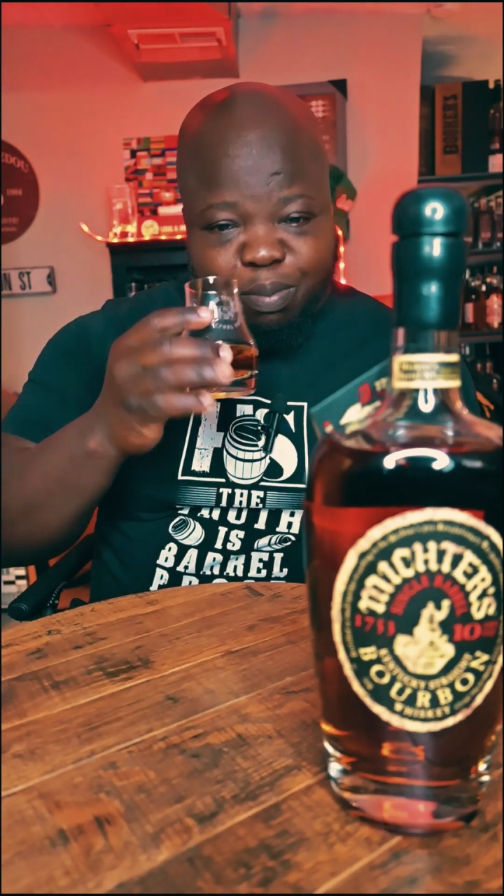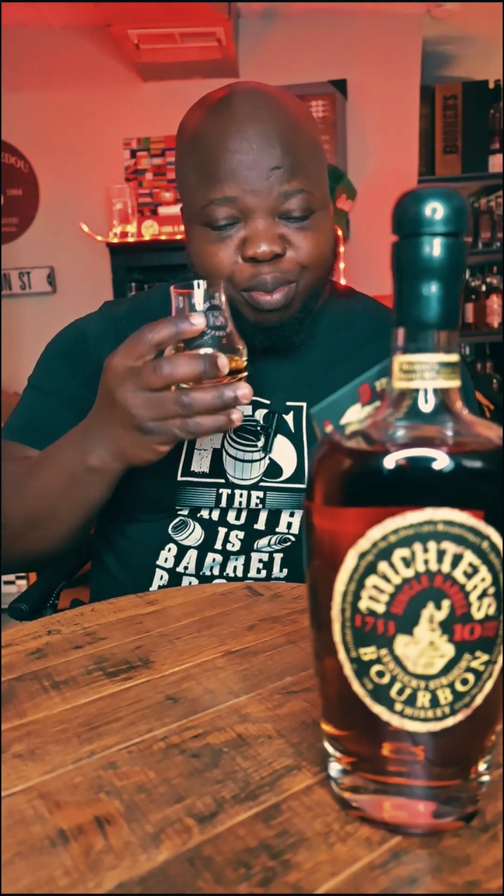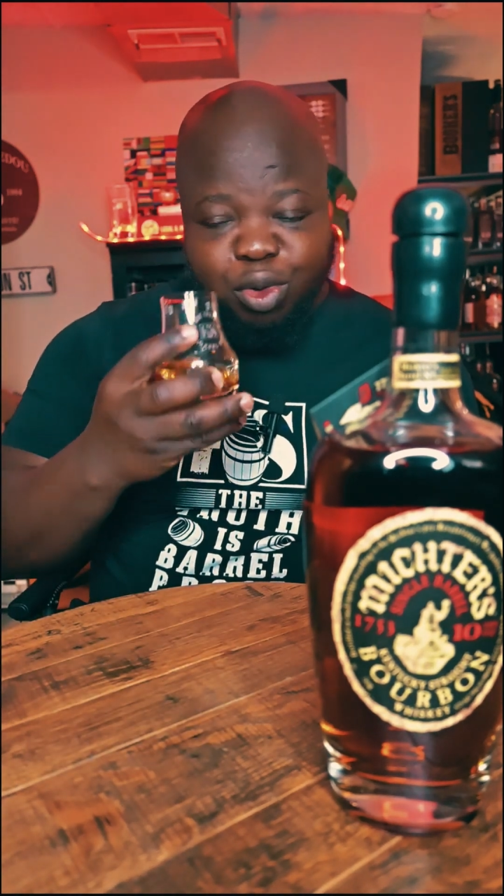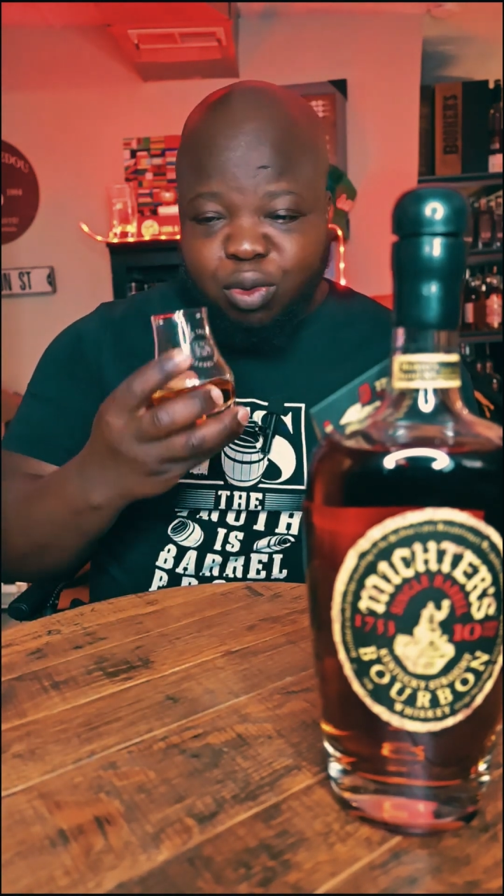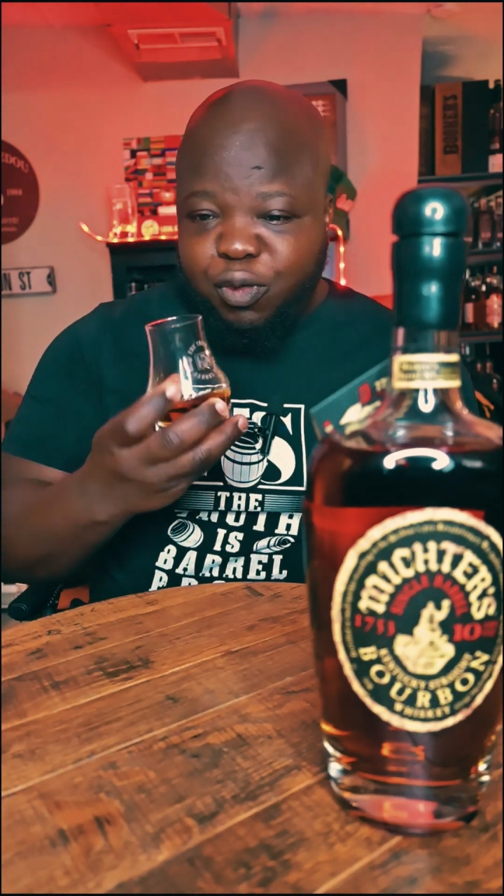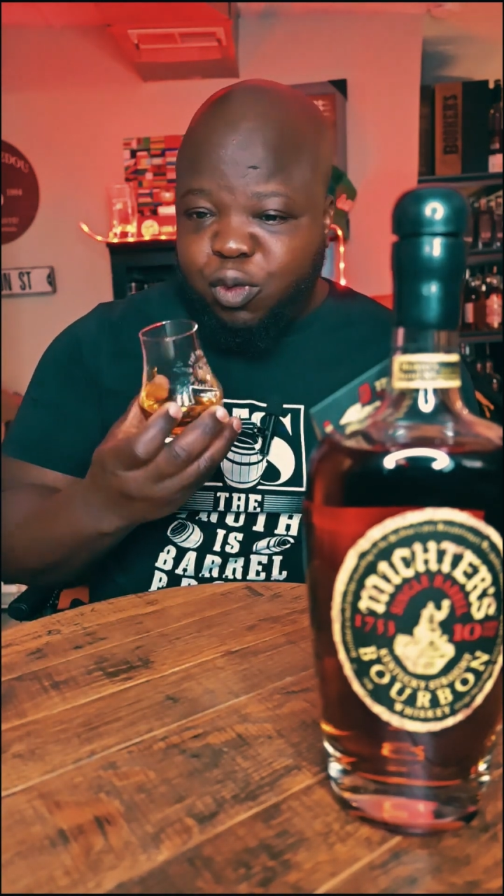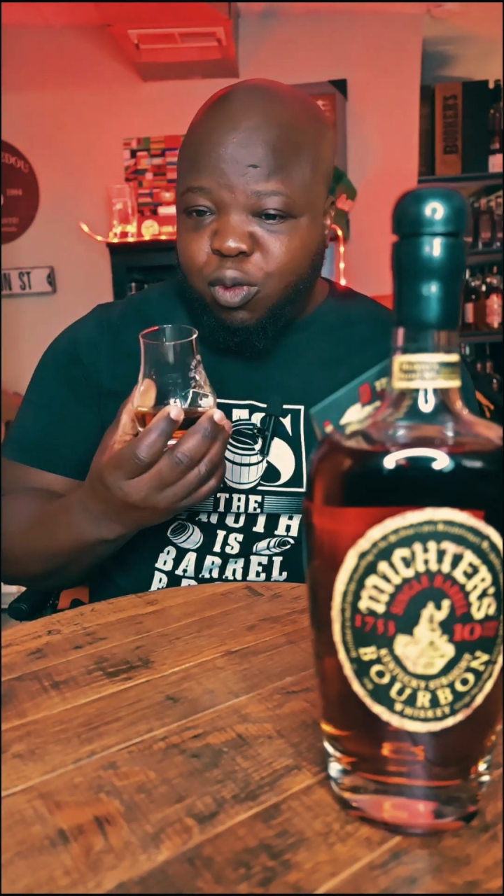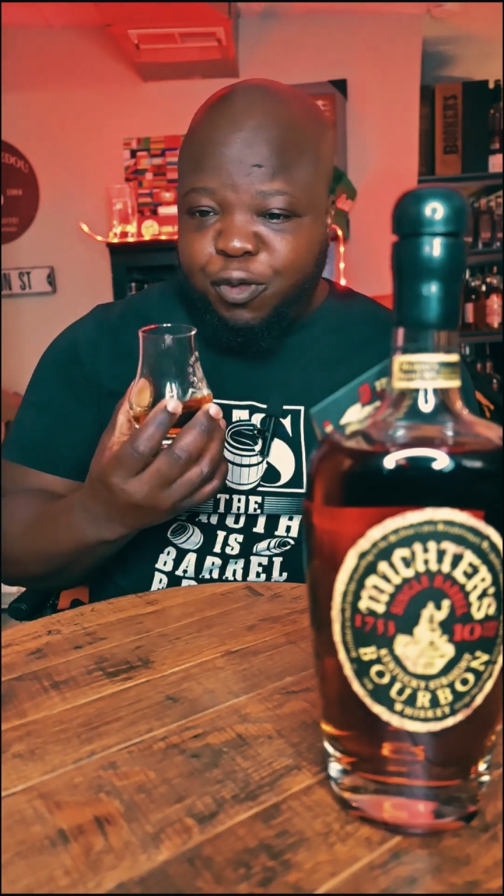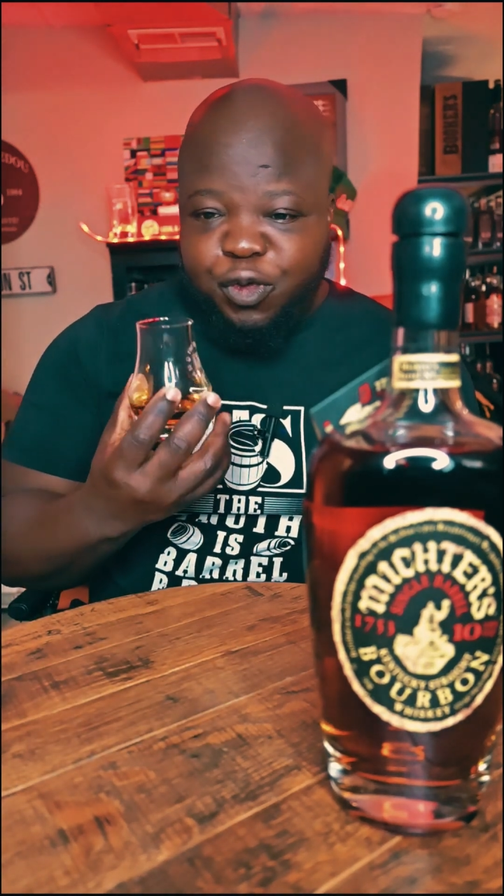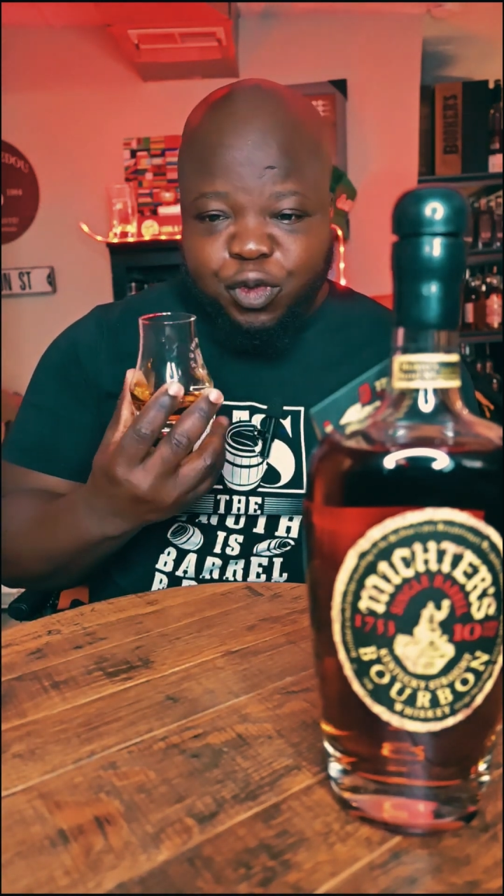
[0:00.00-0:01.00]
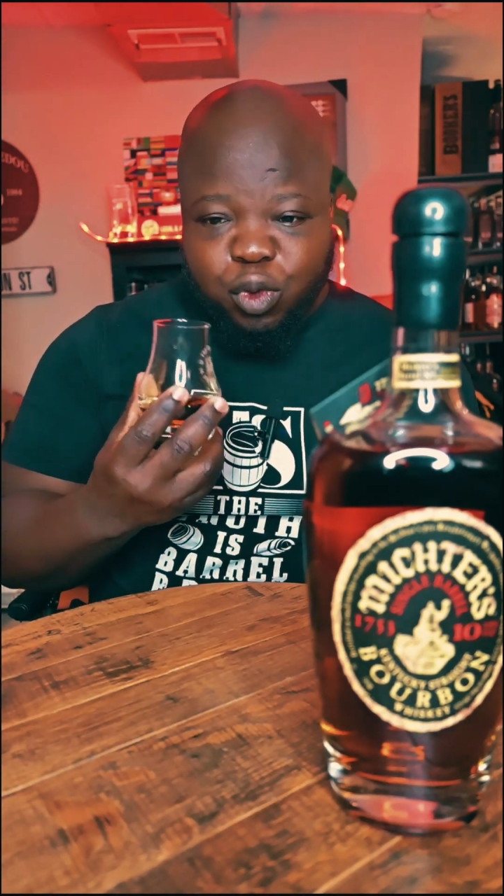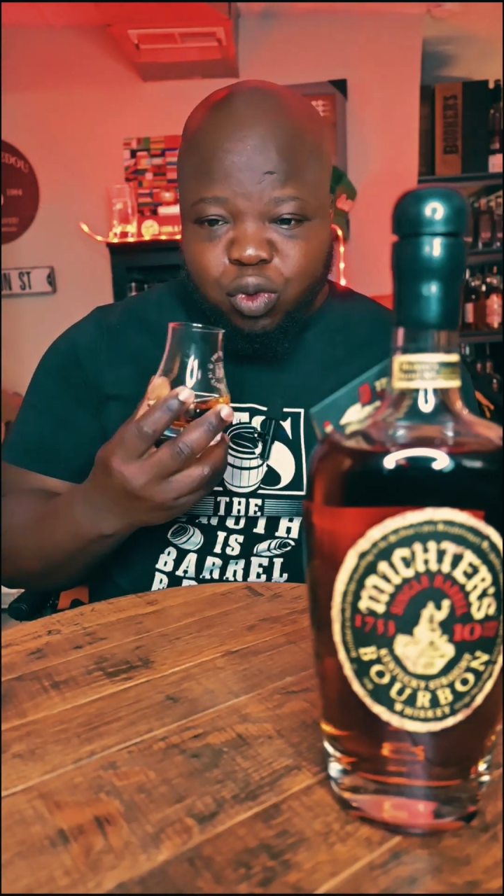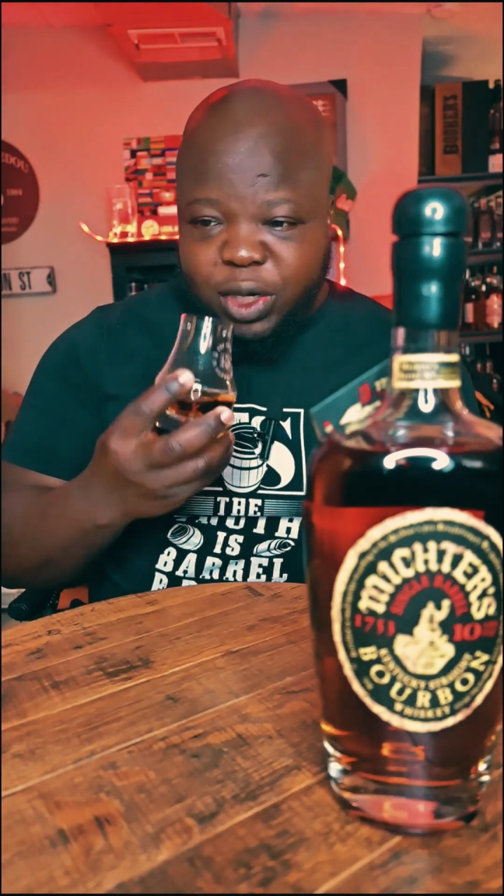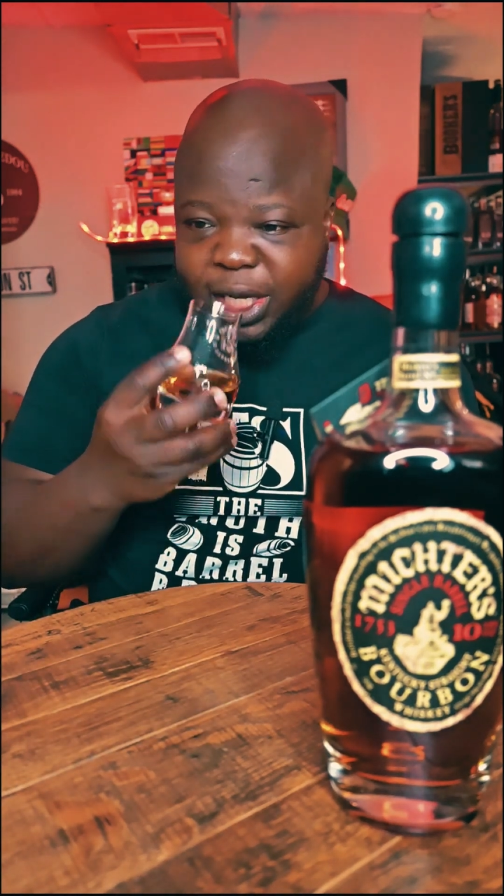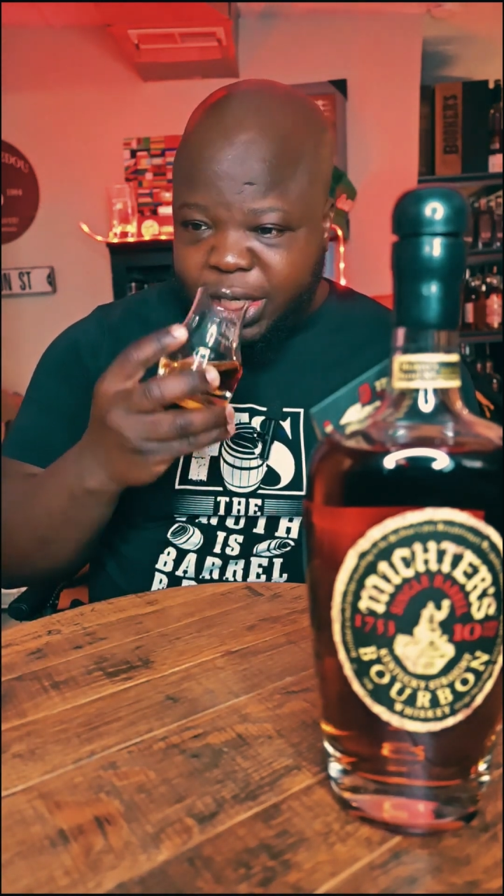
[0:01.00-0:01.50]
beautiful
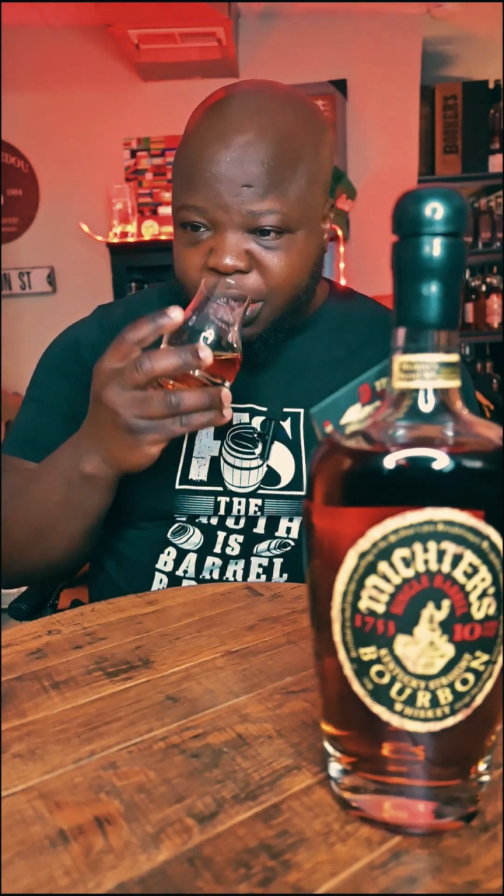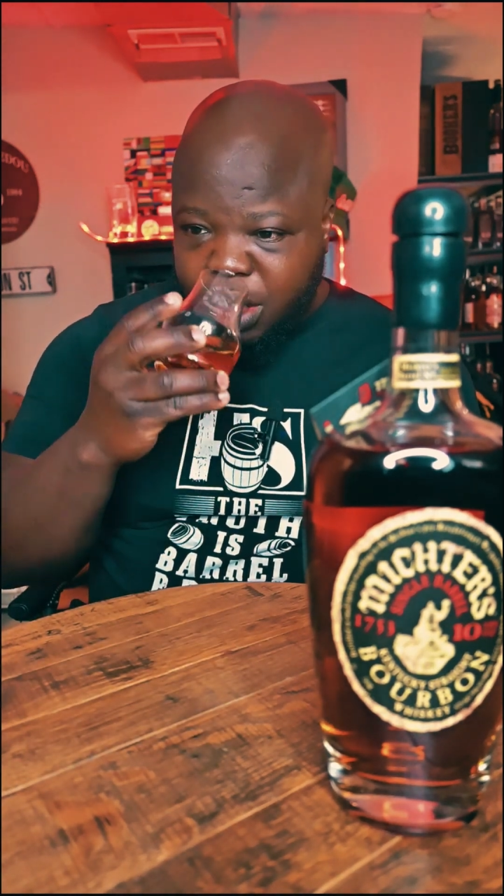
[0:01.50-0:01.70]
fruity